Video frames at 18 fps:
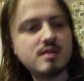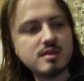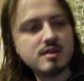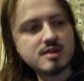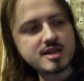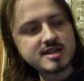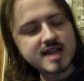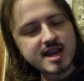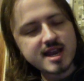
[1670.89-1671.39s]

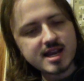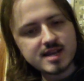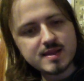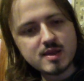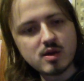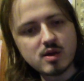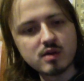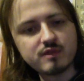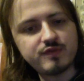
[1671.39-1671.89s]
They're taking the
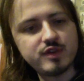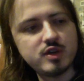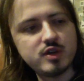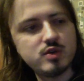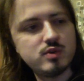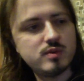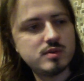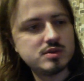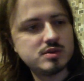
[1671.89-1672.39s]
odd
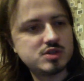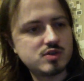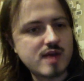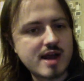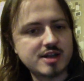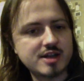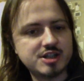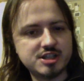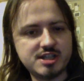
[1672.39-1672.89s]
few
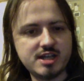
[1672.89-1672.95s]
scratches